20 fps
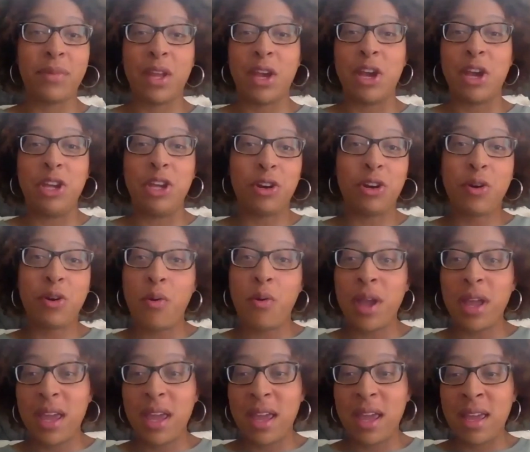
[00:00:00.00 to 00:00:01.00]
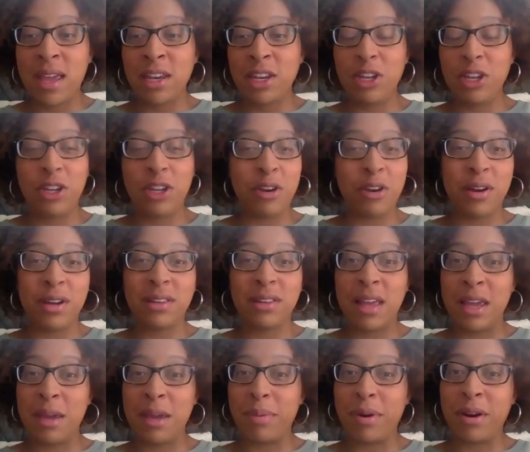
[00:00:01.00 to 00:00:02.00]
you're going in, you're in
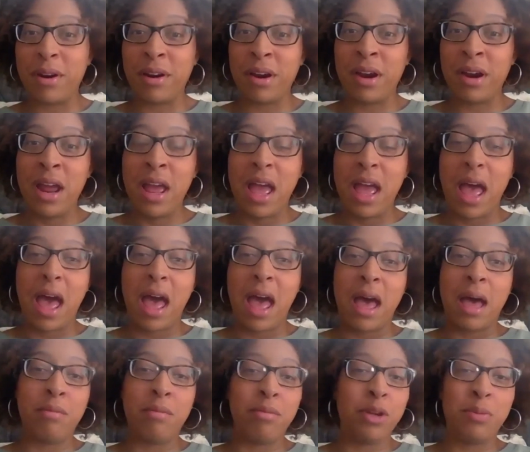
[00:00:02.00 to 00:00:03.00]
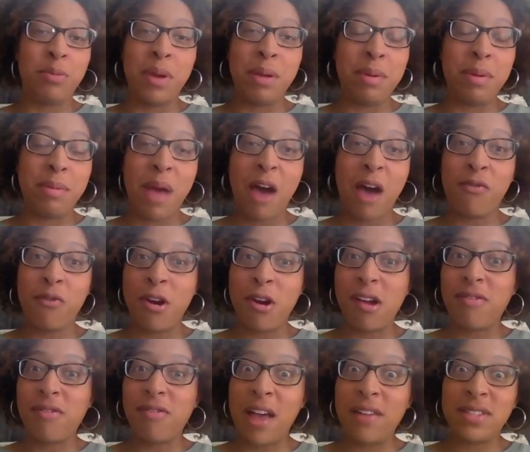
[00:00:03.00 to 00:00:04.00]
labor, you're maybe about 4
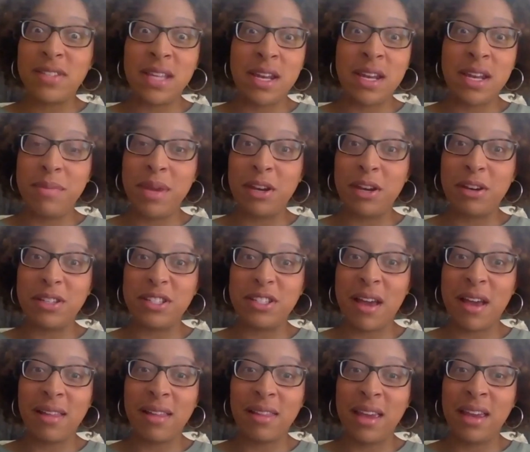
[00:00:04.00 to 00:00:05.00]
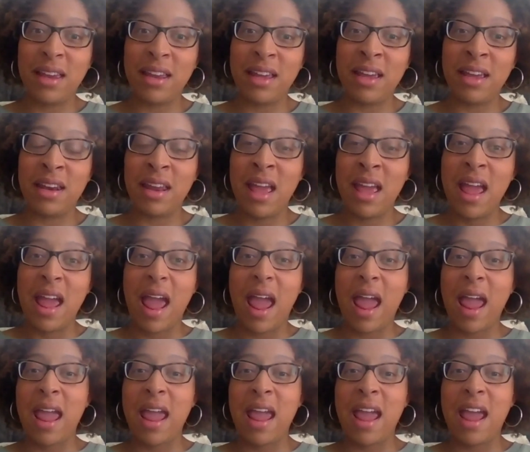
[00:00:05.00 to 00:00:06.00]
or 5 centimeters dilated,
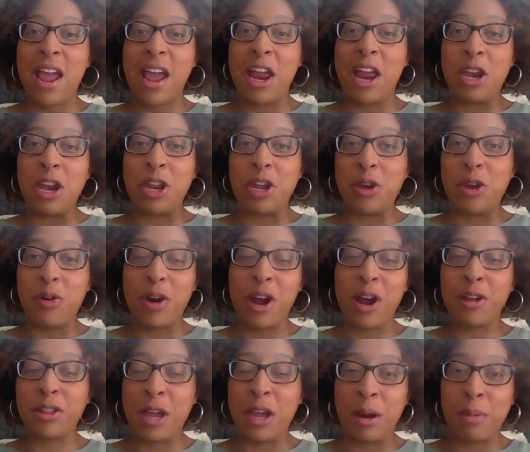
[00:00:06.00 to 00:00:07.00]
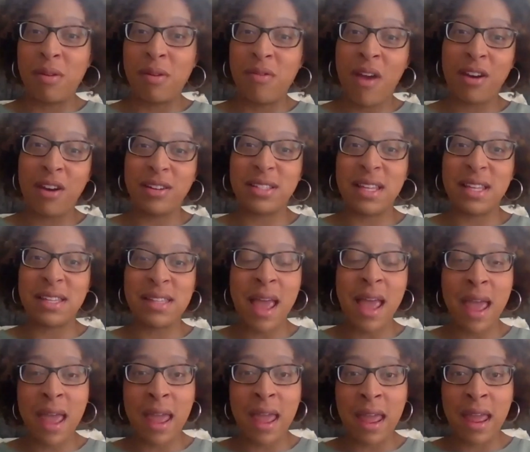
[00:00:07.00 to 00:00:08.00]
and your healthcare provider says,
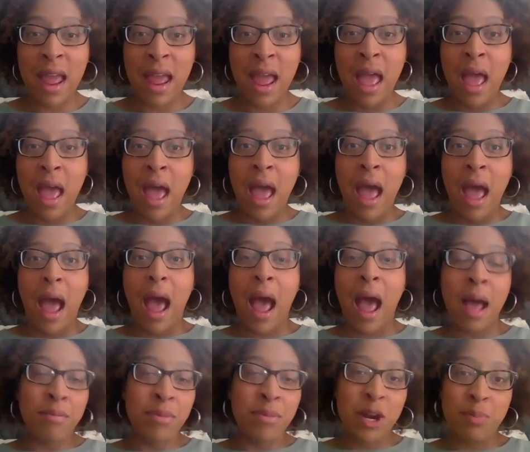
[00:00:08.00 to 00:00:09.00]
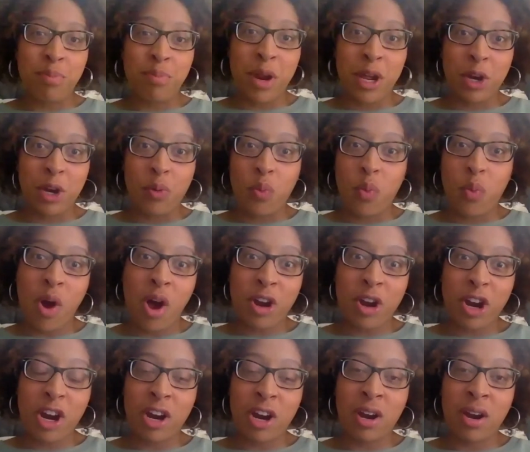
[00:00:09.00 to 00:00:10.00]
hey, I'm going to break your
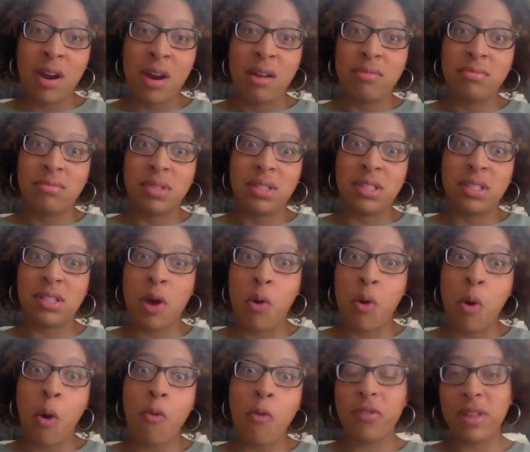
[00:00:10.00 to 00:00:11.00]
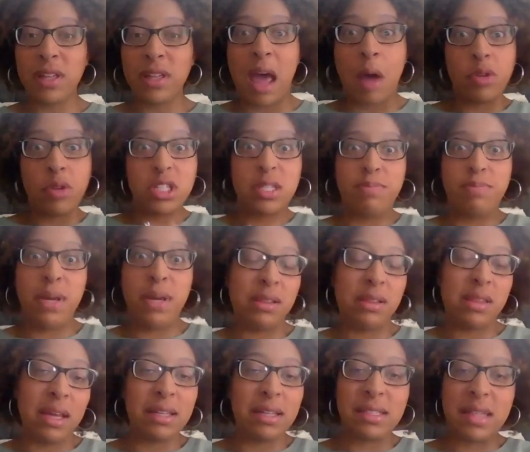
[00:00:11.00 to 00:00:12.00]
water. So hopefully that will speed
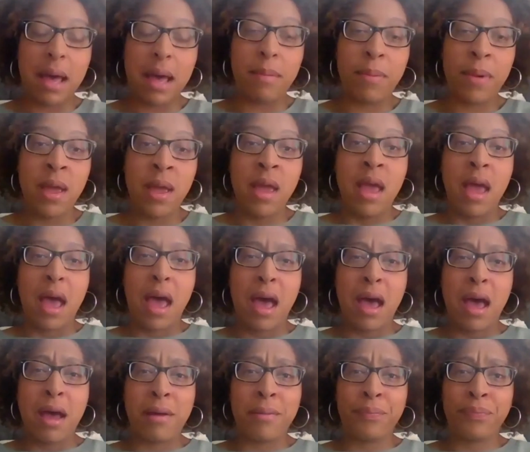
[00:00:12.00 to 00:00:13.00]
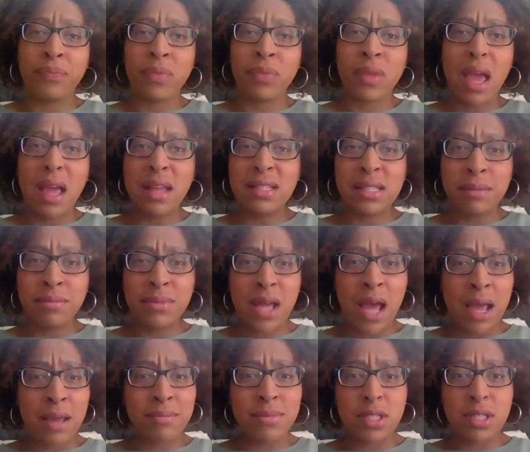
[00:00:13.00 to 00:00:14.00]
things up. And
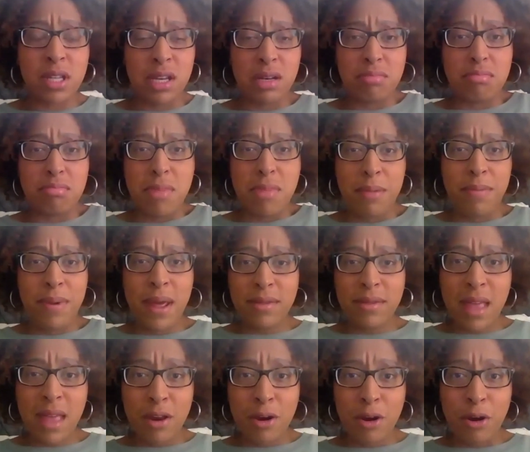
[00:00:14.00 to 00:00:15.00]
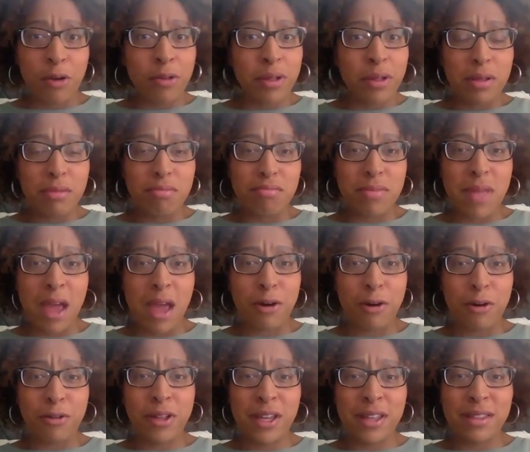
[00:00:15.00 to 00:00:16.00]
sometimes, and maybe at that
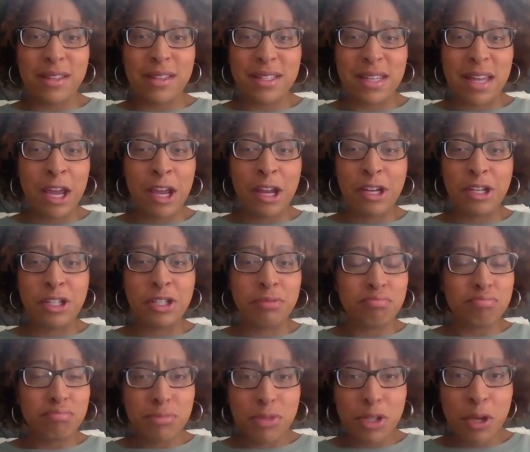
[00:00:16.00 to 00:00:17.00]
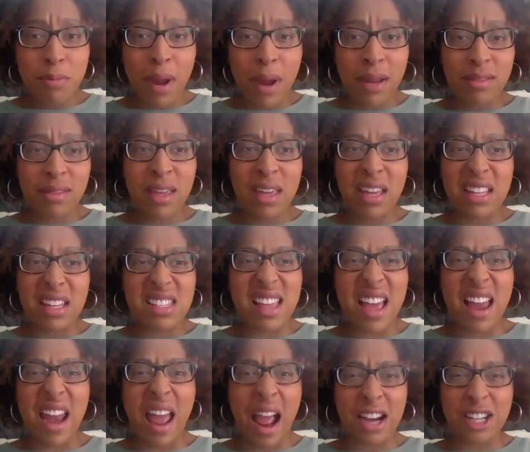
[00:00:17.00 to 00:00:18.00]
early in the stage, you might think, is
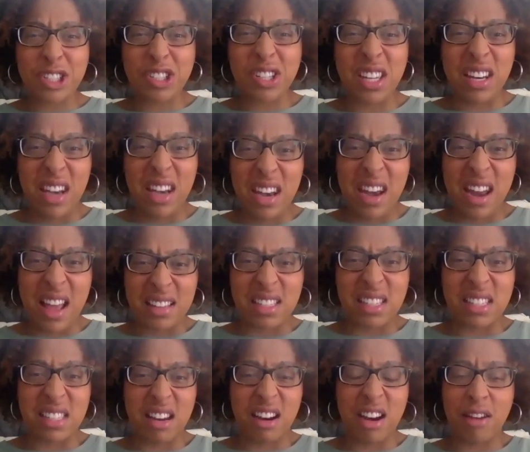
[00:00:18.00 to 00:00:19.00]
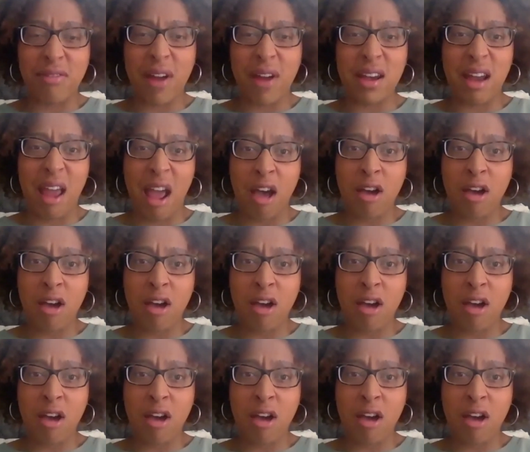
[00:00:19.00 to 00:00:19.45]
that actually necessary right now?